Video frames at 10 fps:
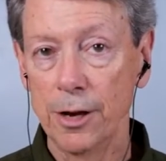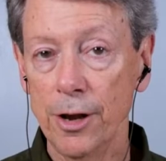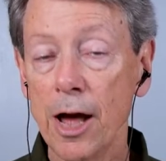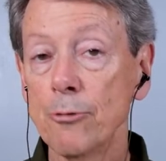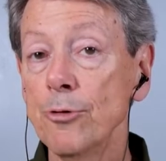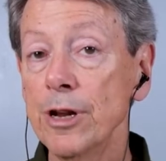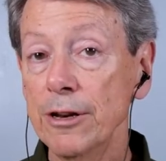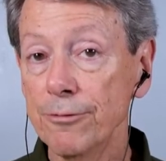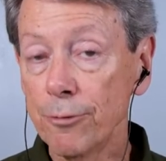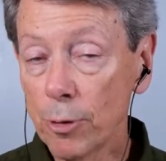Not
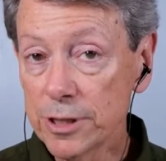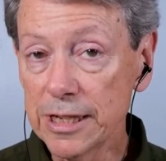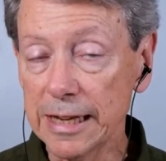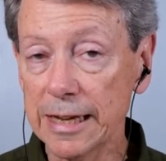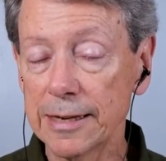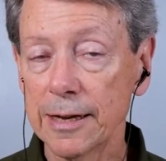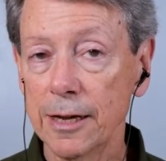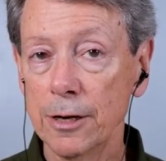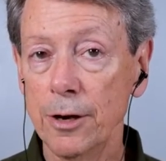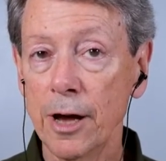reinforcing it,
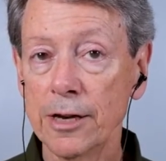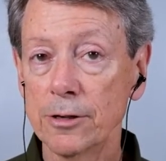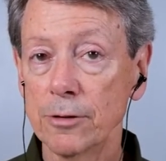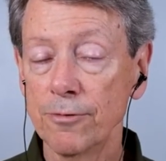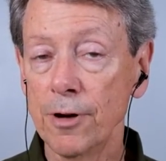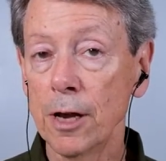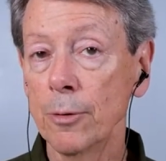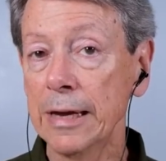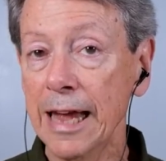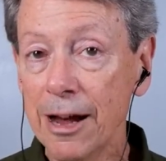not
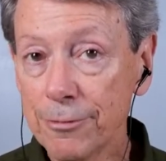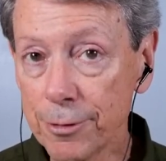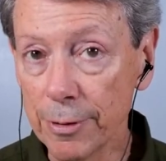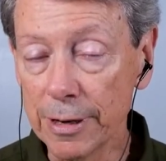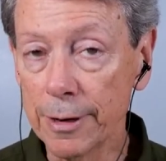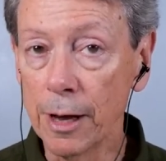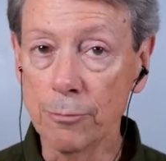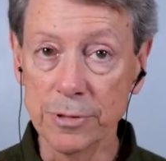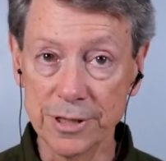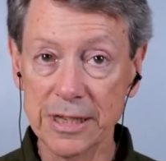following after it, not
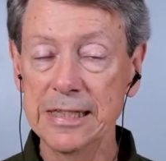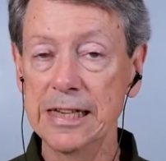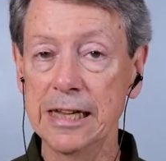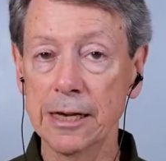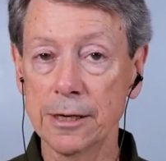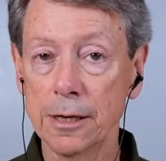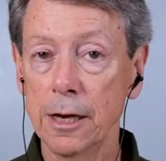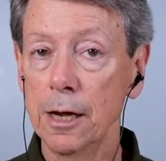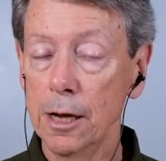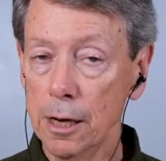resisting it,
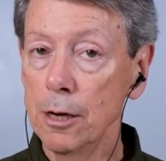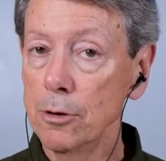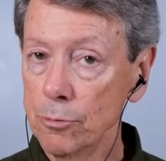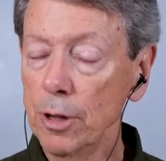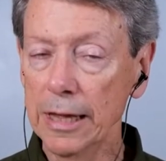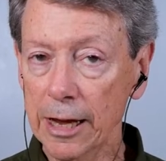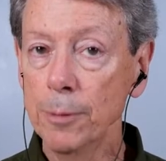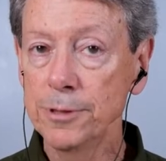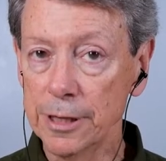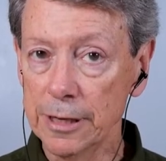really
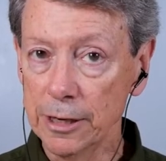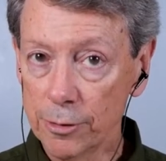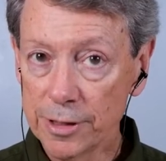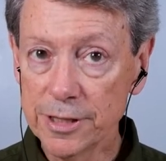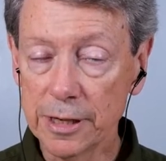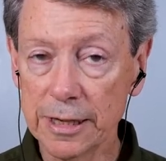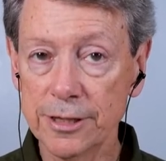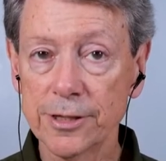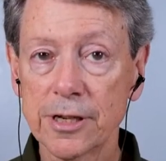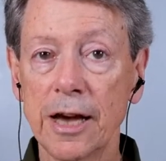helps it increasingly
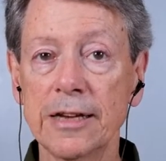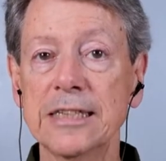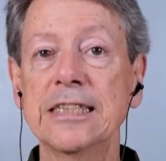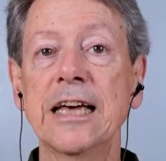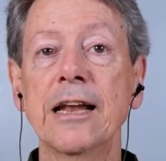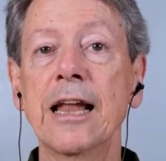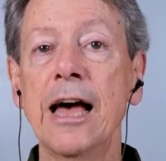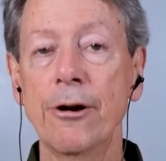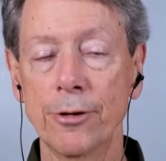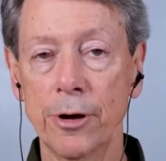just kind of settle
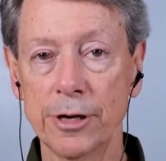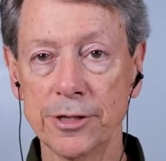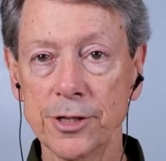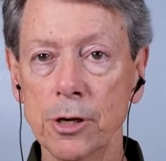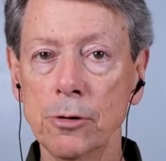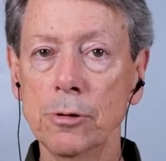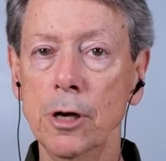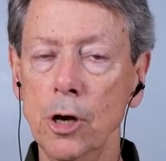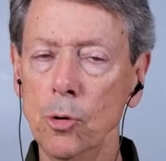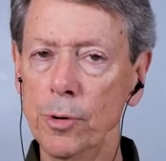out on its own
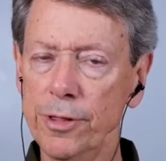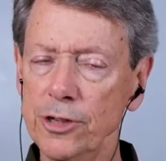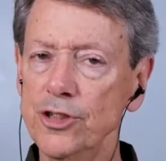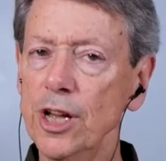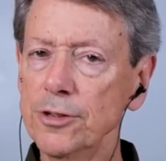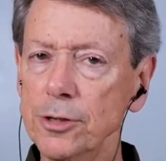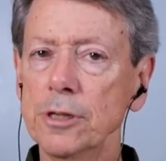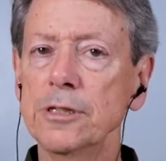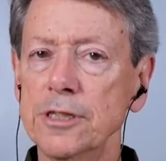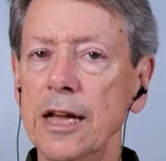with a gentle
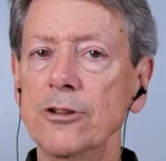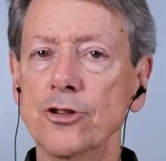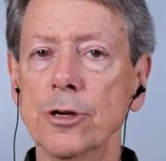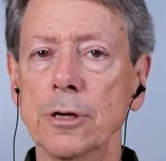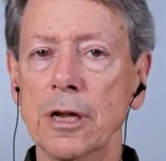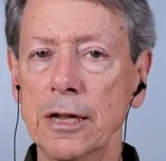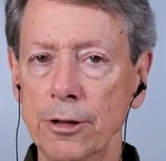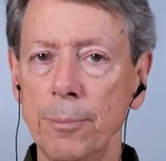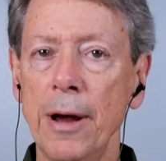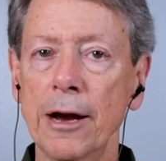intention in
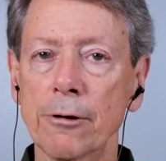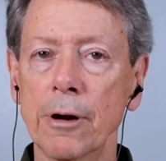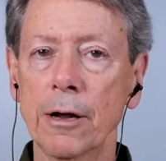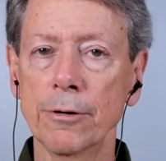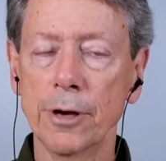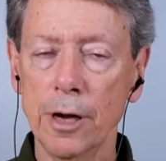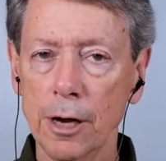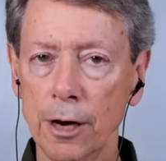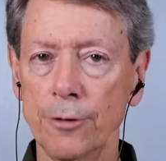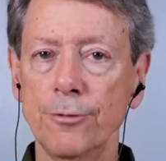the background
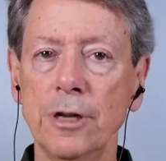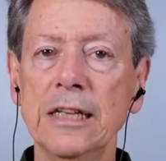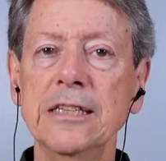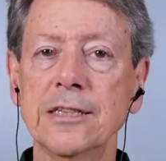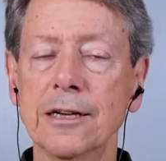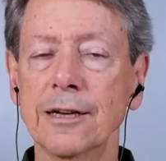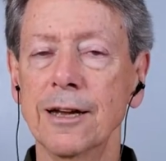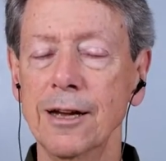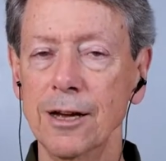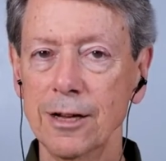of releasing,
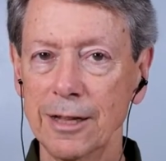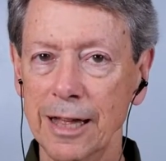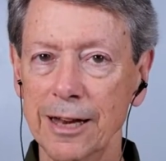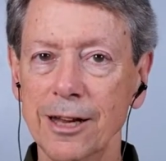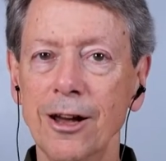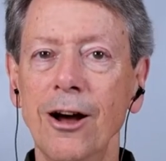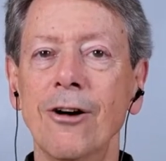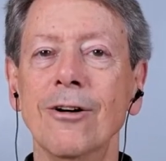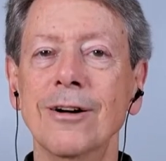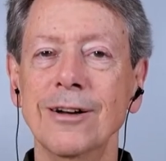letting go,
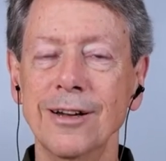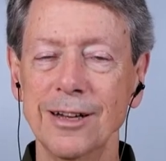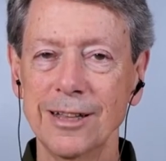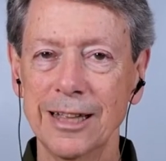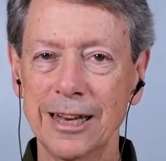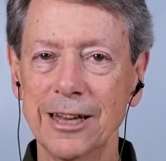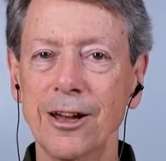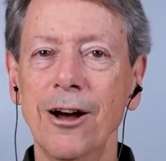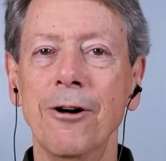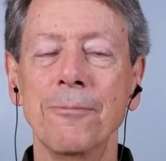letting
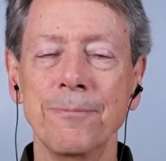go.